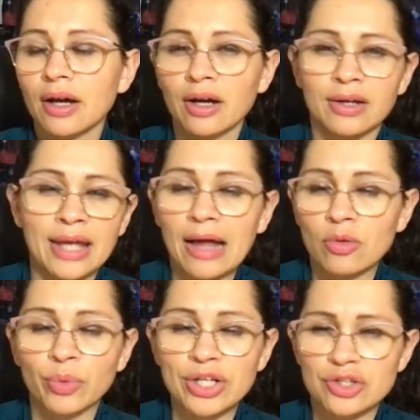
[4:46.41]

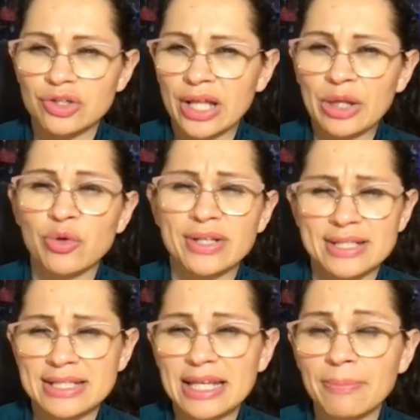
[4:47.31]
calibration, that you can
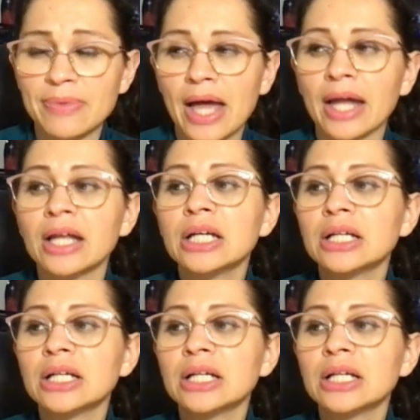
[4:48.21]
skip that.